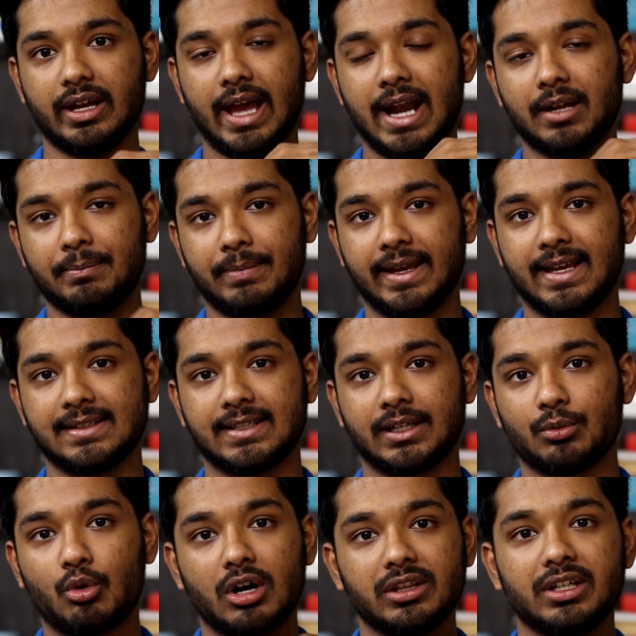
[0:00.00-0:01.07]
at a pace
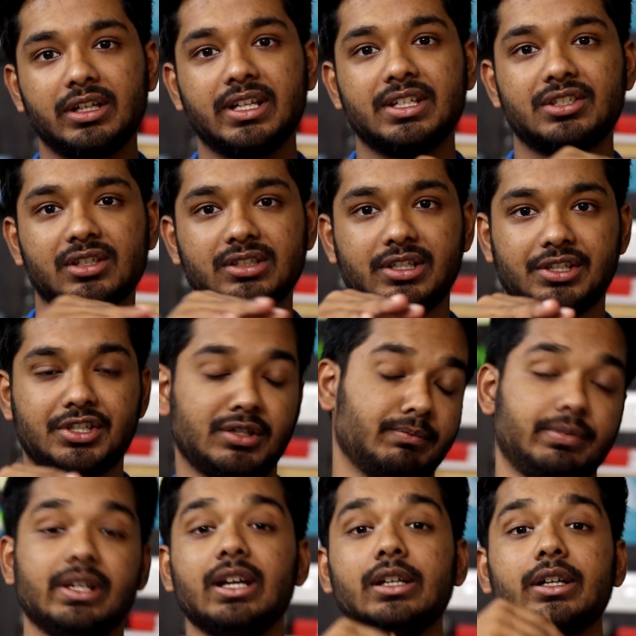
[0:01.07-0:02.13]
at what the teacher is teaching.
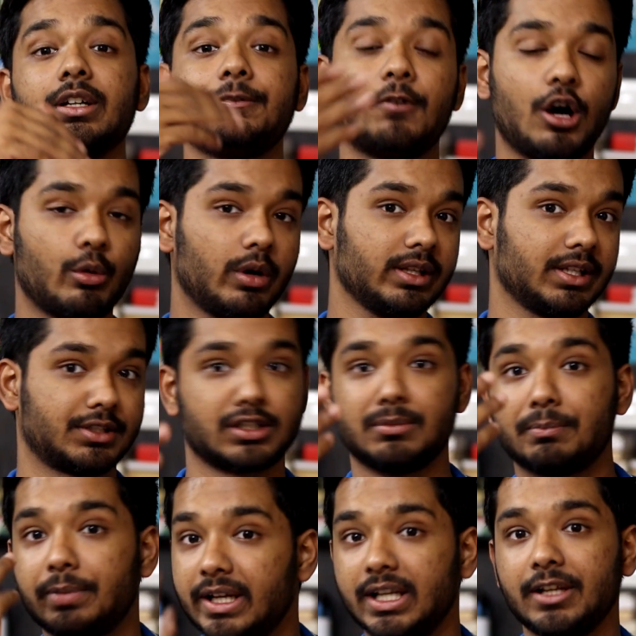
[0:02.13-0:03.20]
Be a little forward, that's
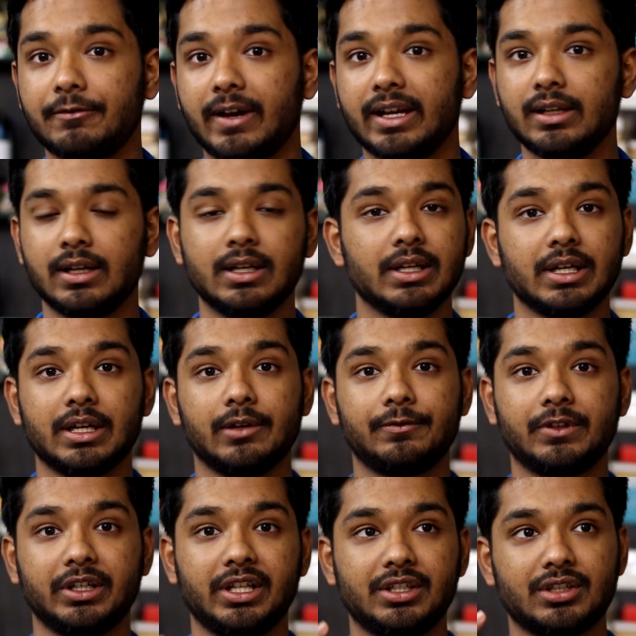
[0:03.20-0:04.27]
completely fine.
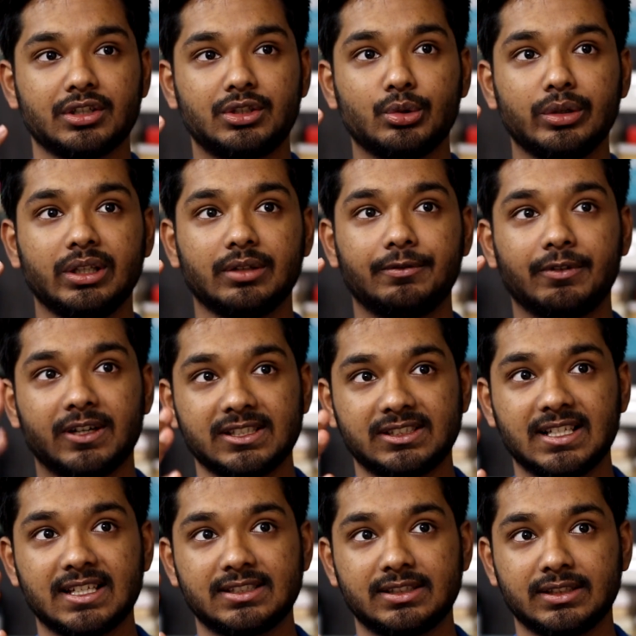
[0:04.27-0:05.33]
If the teacher is doing the
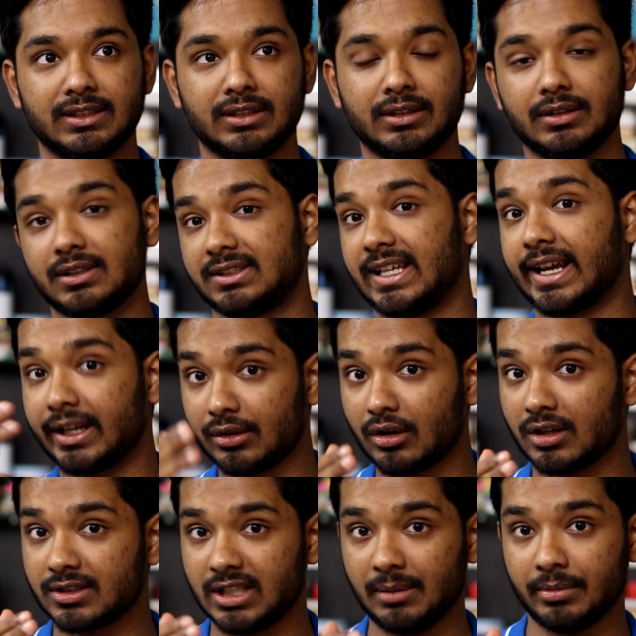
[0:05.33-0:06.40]
first lesson, the second
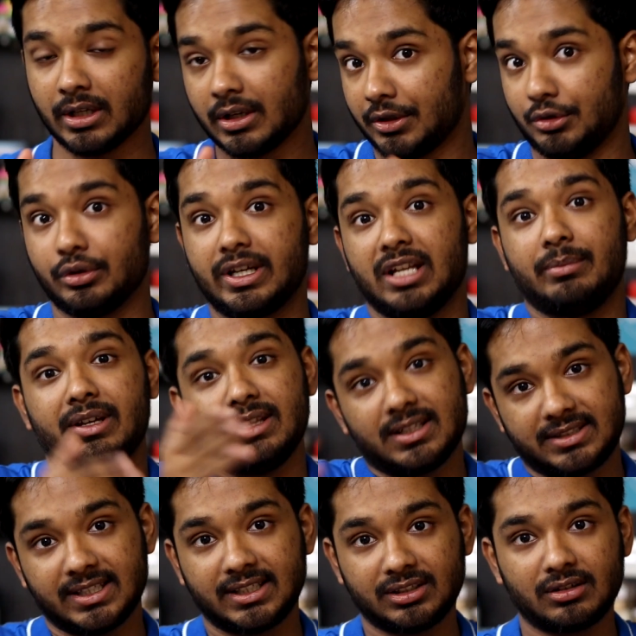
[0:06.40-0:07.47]
concept, you can be in
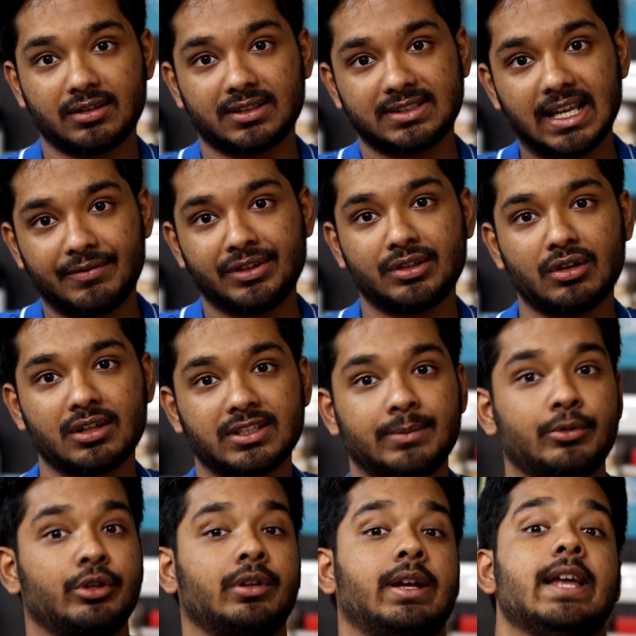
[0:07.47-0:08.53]
the sixth or the seventh
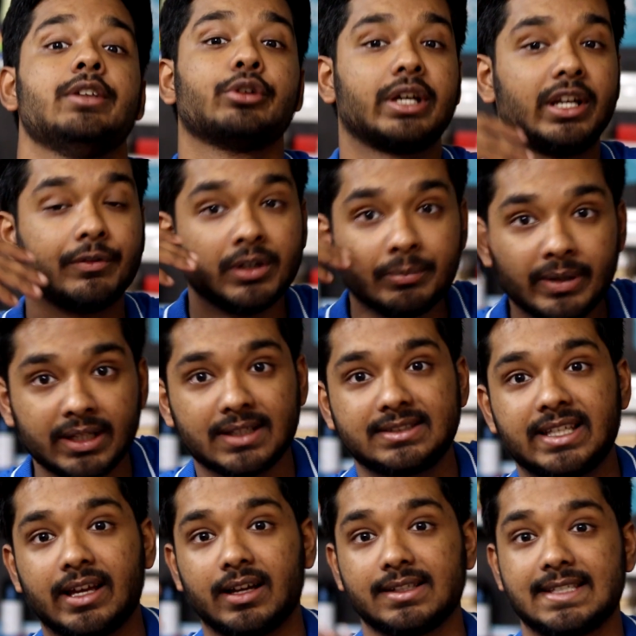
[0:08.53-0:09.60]
concept, or hell, you can even be in
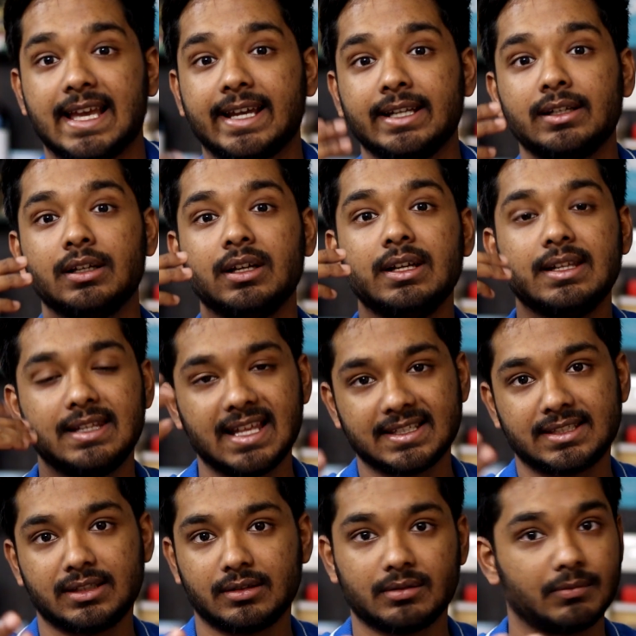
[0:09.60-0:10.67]
the second
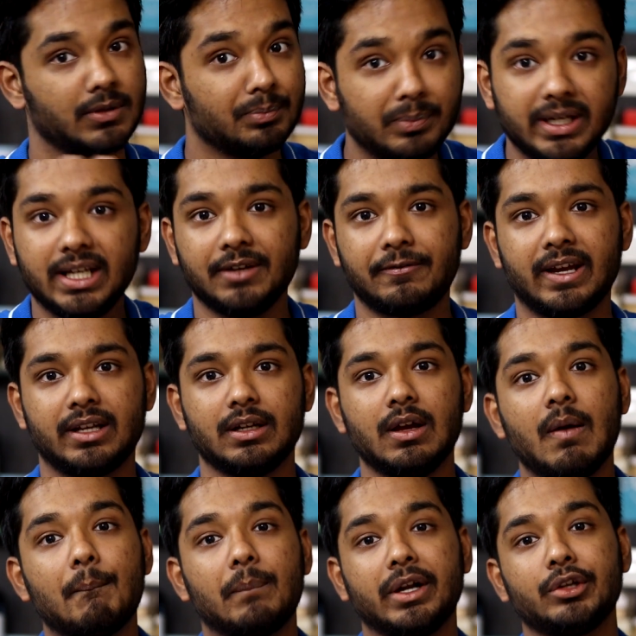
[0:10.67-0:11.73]
lesson. Completely fine.
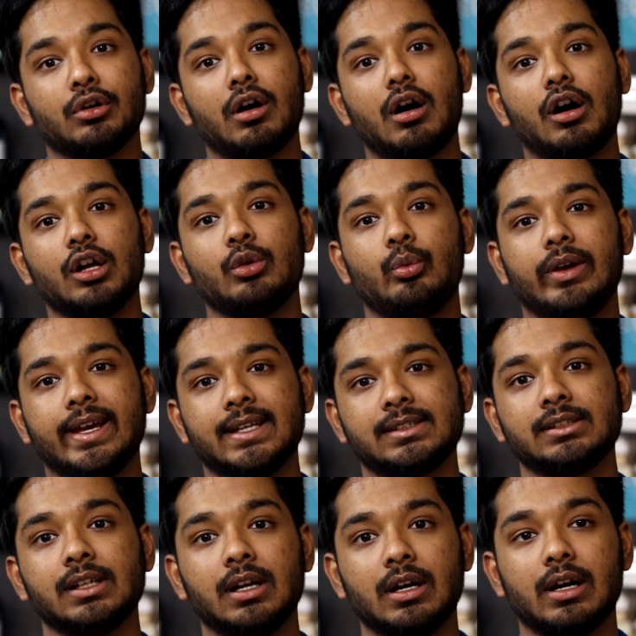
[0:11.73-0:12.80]
But you're
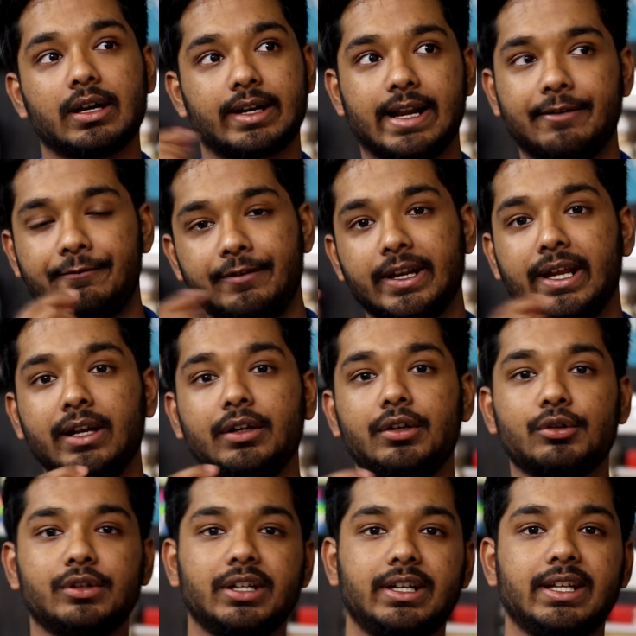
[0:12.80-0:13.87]
always
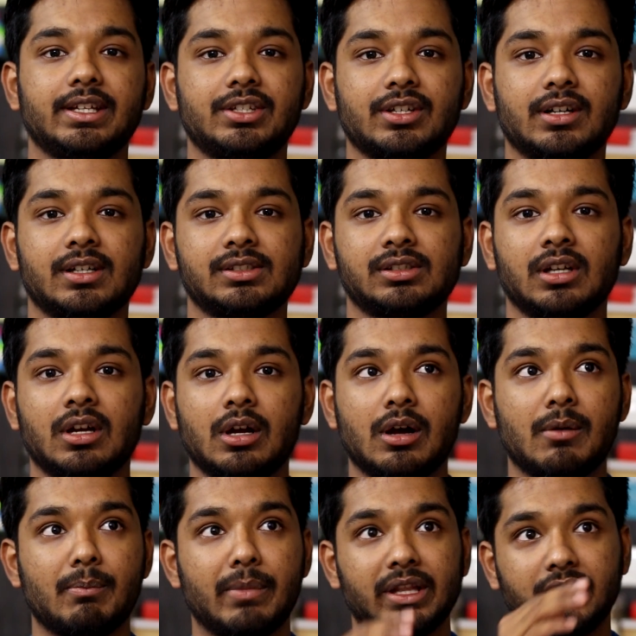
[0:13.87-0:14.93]
referring to the teacher's
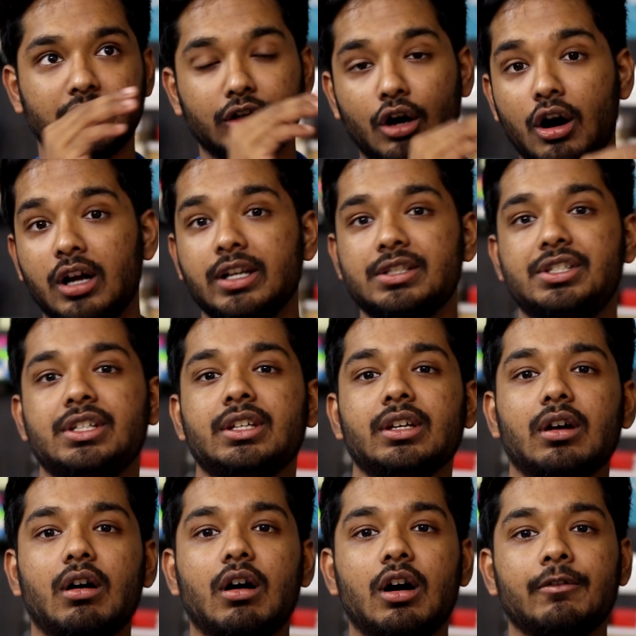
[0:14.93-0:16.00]

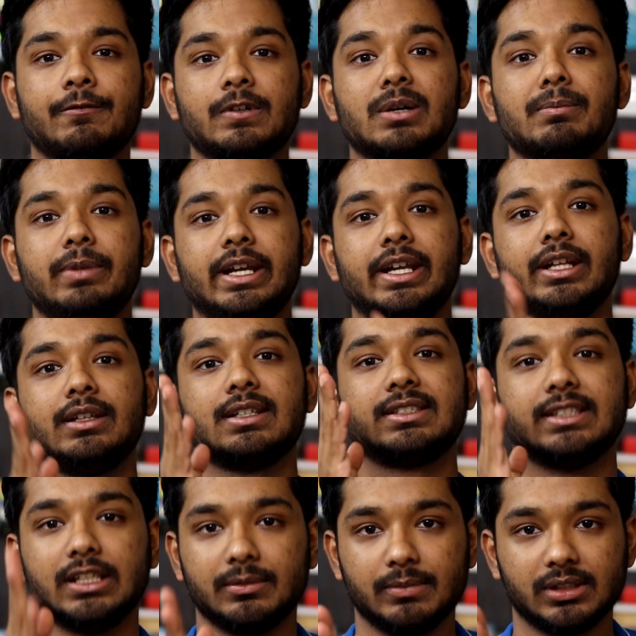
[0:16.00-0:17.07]
methodology of completing the
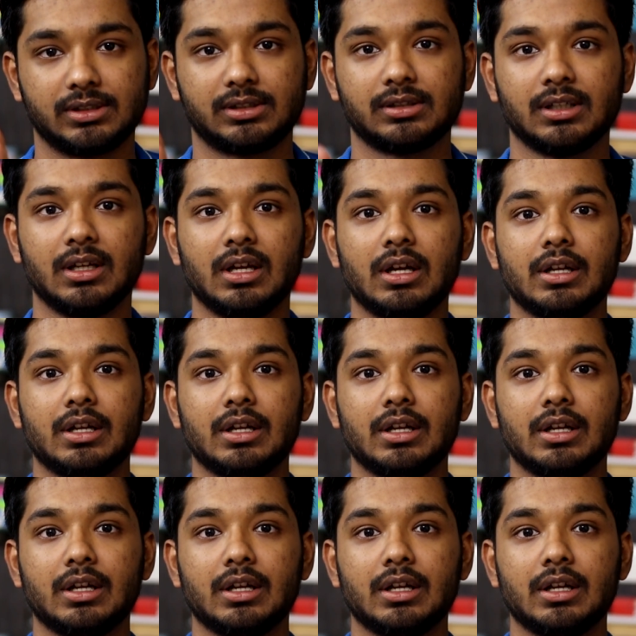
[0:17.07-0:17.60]
syllabus.